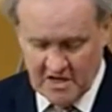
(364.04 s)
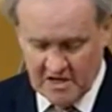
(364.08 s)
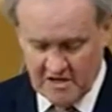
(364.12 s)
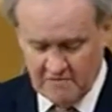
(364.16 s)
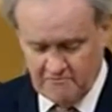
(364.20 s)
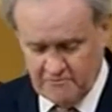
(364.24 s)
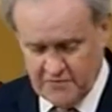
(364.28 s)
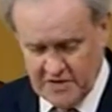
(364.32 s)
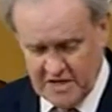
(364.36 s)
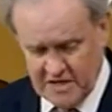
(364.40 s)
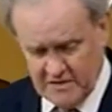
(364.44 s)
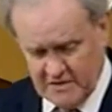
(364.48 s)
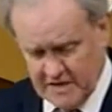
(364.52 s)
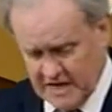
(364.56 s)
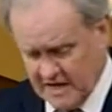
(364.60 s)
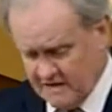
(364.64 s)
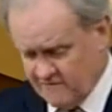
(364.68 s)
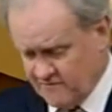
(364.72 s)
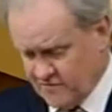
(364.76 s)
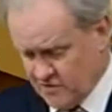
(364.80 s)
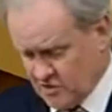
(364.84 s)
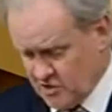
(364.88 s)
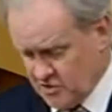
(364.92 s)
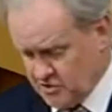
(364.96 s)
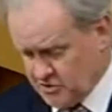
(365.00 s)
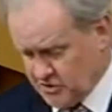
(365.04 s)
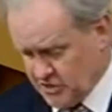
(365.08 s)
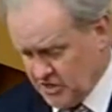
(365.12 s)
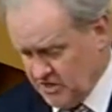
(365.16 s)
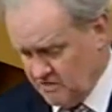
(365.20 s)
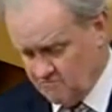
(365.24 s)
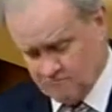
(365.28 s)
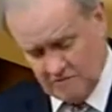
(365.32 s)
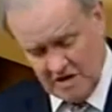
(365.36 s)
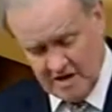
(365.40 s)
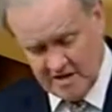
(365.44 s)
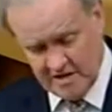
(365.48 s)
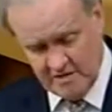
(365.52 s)
And in paid
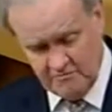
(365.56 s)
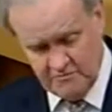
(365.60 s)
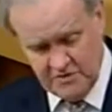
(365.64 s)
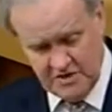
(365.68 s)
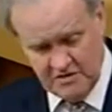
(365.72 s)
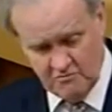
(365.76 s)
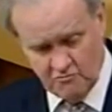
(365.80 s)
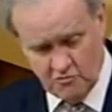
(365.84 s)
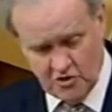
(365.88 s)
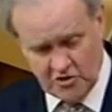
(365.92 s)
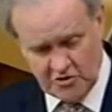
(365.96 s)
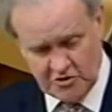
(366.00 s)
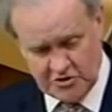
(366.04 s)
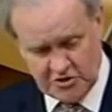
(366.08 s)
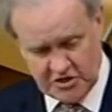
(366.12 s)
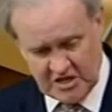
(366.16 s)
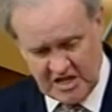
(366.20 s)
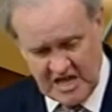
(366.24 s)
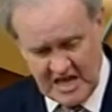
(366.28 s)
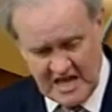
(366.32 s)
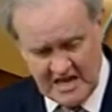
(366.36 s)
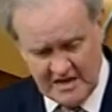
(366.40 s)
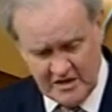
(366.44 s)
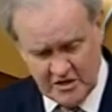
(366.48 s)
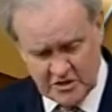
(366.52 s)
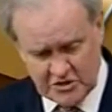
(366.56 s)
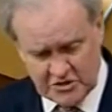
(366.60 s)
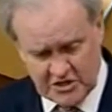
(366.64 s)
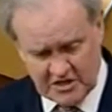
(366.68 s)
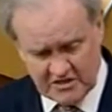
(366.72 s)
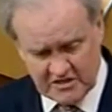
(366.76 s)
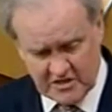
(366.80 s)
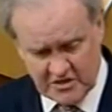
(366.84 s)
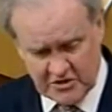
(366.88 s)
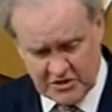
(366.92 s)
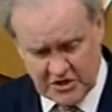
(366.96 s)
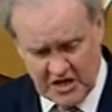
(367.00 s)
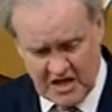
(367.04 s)
advocacy, I repeat once again, as
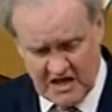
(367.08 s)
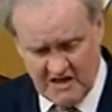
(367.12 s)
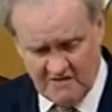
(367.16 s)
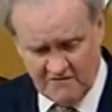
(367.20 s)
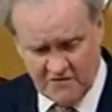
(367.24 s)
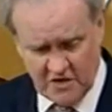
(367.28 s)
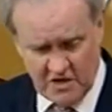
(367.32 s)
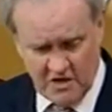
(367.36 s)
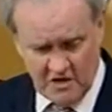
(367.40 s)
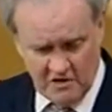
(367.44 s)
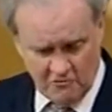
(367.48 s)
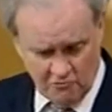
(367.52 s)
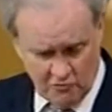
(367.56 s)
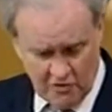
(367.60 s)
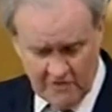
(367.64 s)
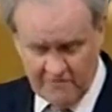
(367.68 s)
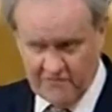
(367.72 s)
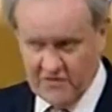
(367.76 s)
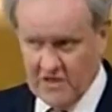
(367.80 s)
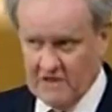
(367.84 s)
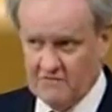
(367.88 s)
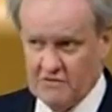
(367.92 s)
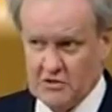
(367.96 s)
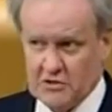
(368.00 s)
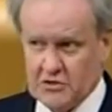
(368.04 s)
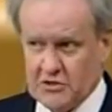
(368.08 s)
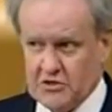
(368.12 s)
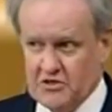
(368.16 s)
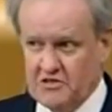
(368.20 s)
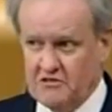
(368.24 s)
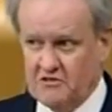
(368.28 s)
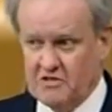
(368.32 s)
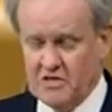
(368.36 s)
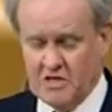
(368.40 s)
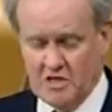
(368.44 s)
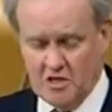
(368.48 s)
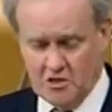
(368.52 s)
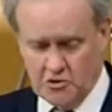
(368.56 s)
others have, we've never
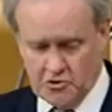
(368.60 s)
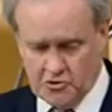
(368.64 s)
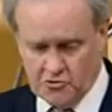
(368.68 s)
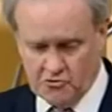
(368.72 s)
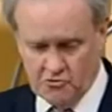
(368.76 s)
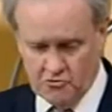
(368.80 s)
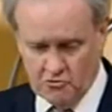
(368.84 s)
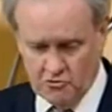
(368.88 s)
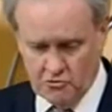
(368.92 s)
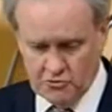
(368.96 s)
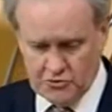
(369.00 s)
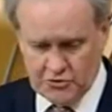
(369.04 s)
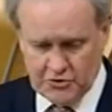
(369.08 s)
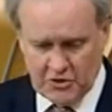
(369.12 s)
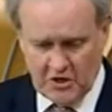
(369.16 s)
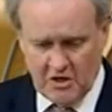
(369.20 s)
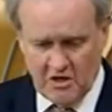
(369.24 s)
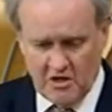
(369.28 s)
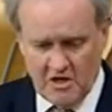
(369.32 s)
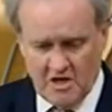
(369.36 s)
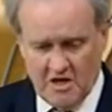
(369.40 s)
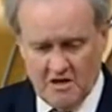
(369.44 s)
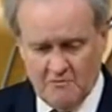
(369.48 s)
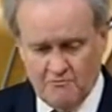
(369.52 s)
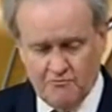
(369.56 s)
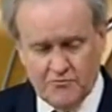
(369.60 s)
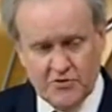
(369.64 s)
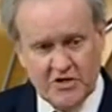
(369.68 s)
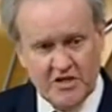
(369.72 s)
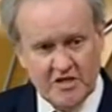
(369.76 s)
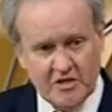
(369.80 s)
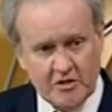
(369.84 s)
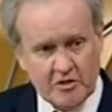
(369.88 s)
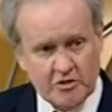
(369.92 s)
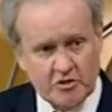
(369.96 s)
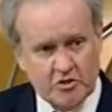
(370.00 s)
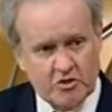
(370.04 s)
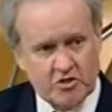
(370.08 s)
seen these rules
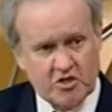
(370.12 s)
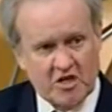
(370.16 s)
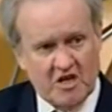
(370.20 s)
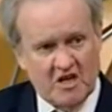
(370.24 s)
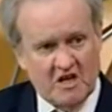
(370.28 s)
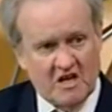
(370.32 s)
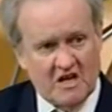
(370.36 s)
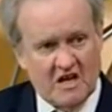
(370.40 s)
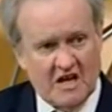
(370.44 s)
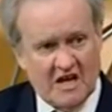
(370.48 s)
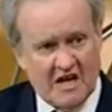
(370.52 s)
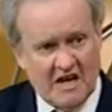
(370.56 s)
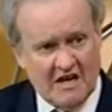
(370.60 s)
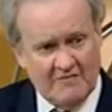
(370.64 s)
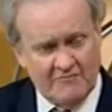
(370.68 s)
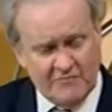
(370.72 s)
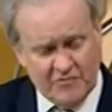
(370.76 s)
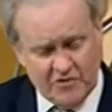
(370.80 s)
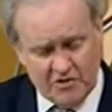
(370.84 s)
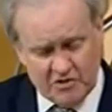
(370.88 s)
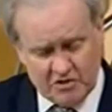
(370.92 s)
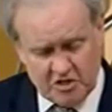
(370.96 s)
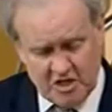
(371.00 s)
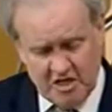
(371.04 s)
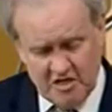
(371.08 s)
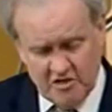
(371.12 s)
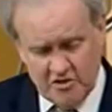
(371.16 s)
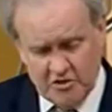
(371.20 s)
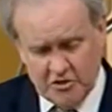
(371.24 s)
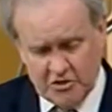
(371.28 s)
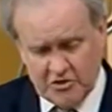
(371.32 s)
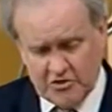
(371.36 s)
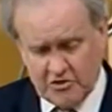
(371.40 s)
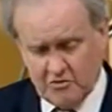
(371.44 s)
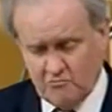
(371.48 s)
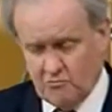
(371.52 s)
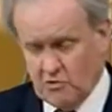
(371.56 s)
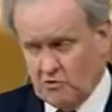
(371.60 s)
breached. And the
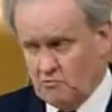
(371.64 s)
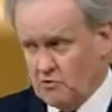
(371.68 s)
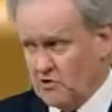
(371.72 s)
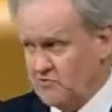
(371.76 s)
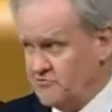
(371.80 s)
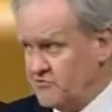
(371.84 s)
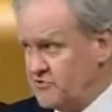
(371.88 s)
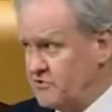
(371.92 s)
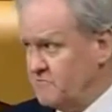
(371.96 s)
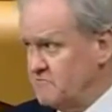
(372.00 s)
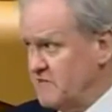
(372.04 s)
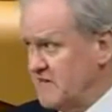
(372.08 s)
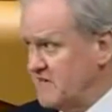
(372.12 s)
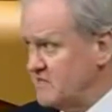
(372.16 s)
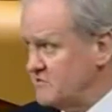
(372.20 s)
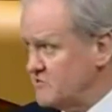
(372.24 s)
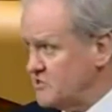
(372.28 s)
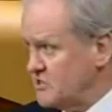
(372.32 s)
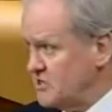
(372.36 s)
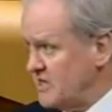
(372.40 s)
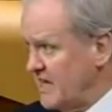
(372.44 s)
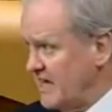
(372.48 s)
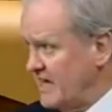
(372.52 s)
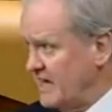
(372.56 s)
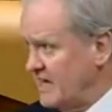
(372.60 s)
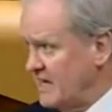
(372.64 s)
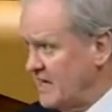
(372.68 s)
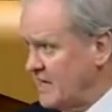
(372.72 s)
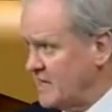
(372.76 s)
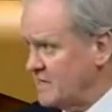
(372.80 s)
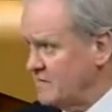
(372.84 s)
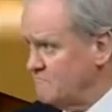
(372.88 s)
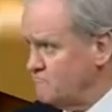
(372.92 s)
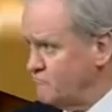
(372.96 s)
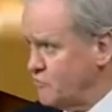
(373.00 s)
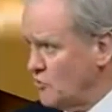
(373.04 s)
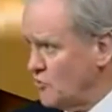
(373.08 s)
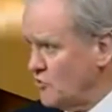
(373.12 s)
changes that we want to make today
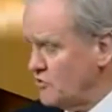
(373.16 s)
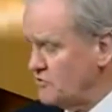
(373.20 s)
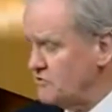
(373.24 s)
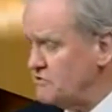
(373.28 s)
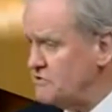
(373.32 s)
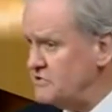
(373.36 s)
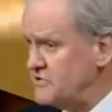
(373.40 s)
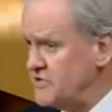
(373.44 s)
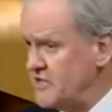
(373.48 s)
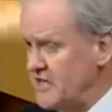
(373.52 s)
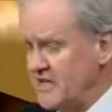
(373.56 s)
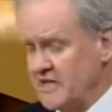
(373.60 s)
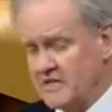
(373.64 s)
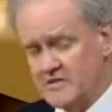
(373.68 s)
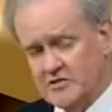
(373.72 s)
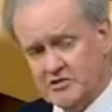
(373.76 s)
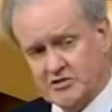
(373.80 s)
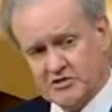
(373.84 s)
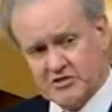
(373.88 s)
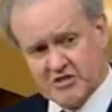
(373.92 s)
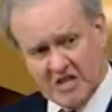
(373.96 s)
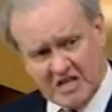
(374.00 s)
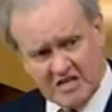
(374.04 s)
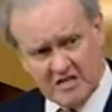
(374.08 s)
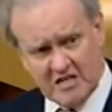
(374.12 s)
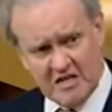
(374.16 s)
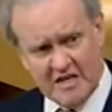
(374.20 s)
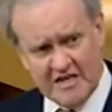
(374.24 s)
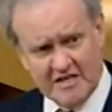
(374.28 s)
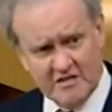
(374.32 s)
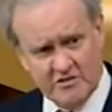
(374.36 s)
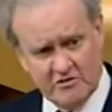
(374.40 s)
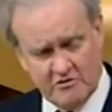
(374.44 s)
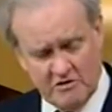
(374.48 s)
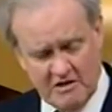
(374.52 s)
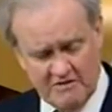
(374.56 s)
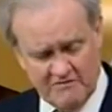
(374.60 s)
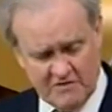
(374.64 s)
are important in
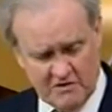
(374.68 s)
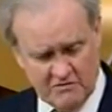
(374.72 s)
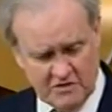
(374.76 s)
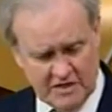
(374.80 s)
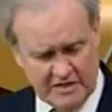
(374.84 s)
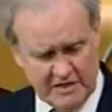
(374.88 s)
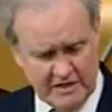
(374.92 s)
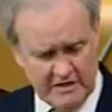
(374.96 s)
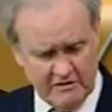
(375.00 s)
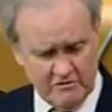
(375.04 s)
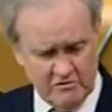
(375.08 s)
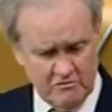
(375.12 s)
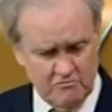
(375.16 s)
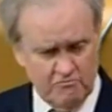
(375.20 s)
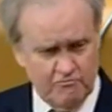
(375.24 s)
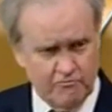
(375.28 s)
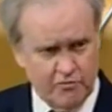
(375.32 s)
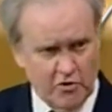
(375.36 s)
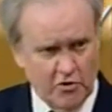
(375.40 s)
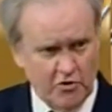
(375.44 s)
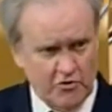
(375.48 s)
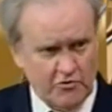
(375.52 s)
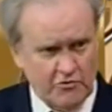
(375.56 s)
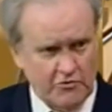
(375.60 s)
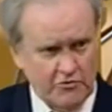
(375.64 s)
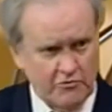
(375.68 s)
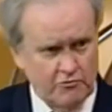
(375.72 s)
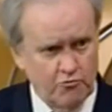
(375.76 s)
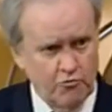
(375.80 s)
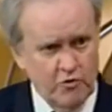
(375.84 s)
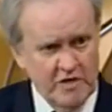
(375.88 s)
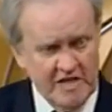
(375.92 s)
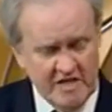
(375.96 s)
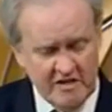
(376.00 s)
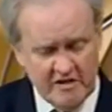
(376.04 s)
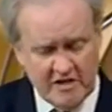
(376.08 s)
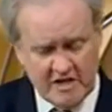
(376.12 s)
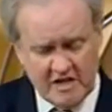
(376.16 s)
signalling to everyone how important
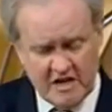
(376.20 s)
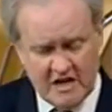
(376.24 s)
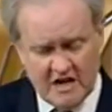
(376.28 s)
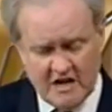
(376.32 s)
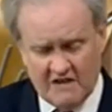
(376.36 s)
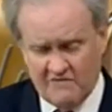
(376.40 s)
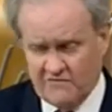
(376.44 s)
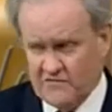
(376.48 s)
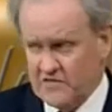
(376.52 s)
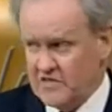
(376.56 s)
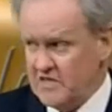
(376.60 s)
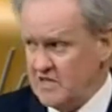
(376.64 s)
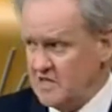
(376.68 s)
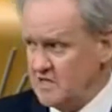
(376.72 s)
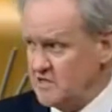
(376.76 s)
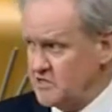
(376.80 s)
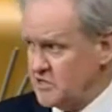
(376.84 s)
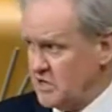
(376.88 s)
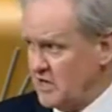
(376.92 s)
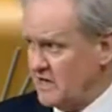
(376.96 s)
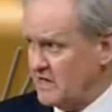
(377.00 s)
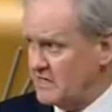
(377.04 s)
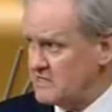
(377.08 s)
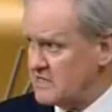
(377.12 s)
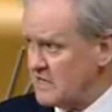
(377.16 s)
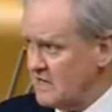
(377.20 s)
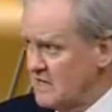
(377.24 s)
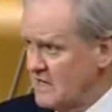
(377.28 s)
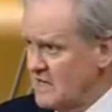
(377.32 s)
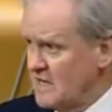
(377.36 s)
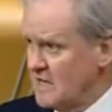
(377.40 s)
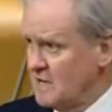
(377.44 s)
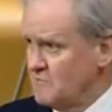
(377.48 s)
we regard these as.